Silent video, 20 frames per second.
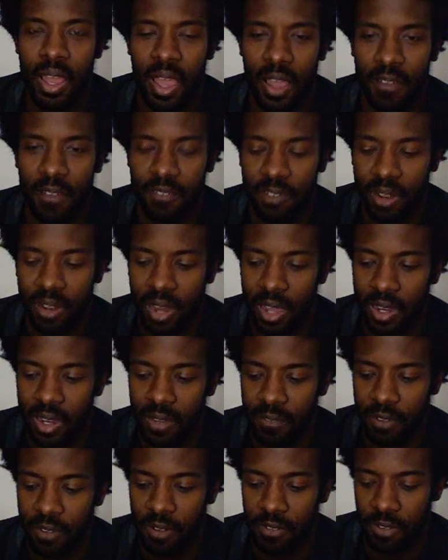I feel like
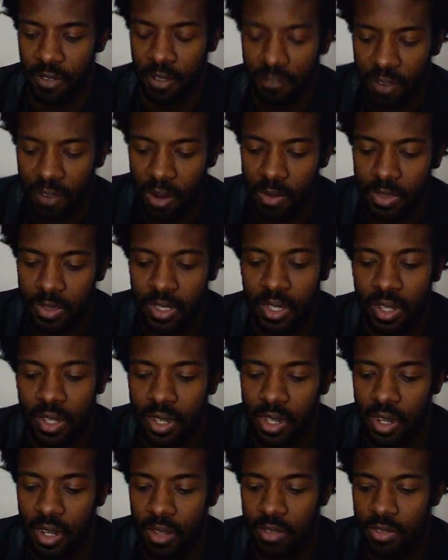if I was in
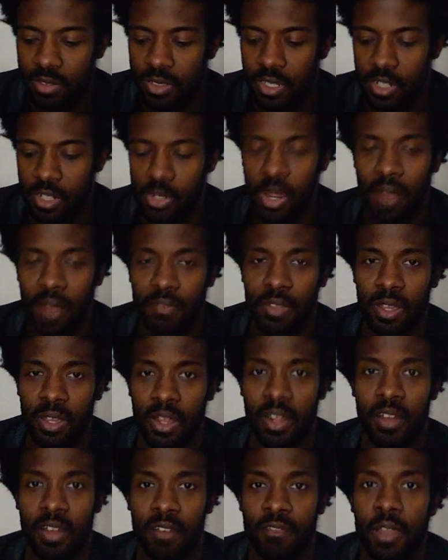any other city, you have to
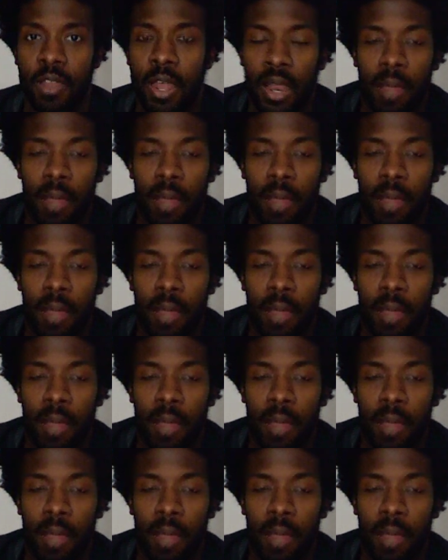have,